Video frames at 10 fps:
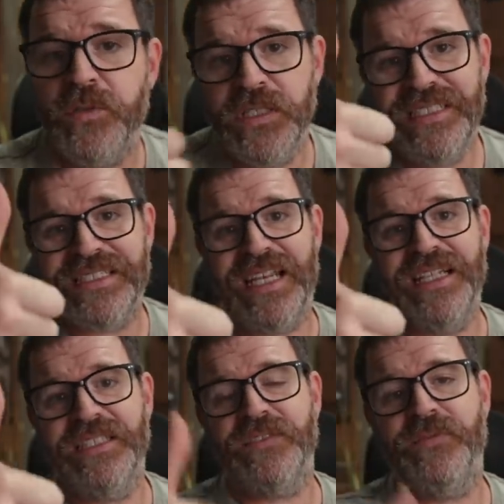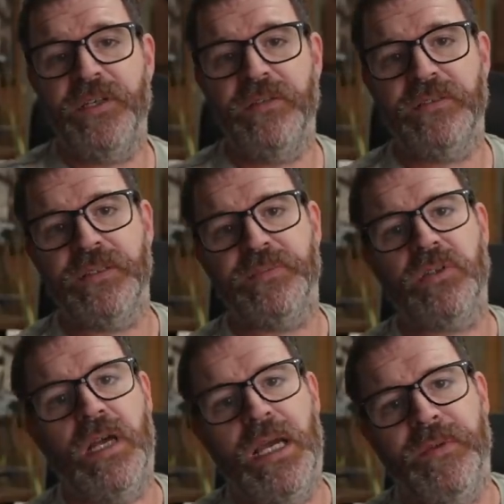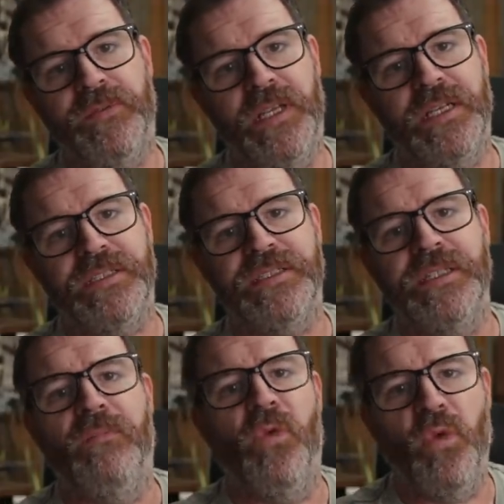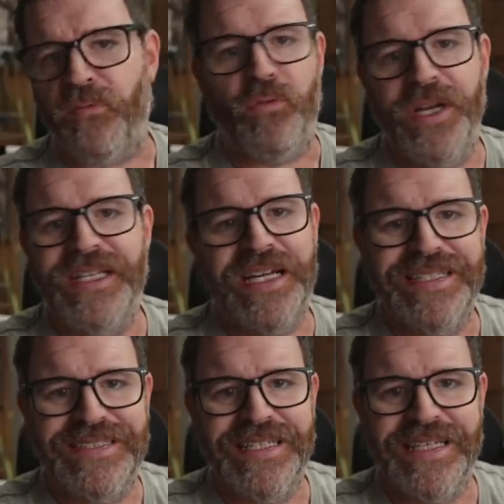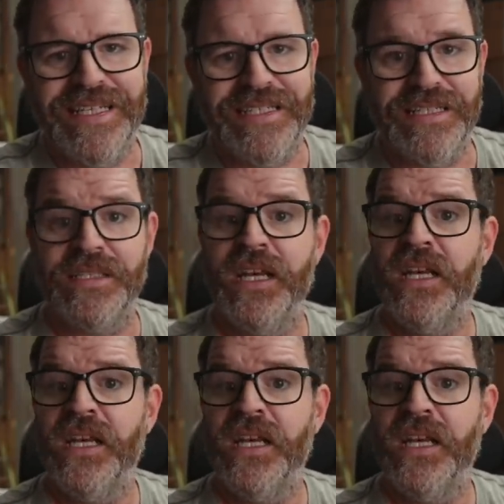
please like this video and subscribe if you'd like to see more free content like this.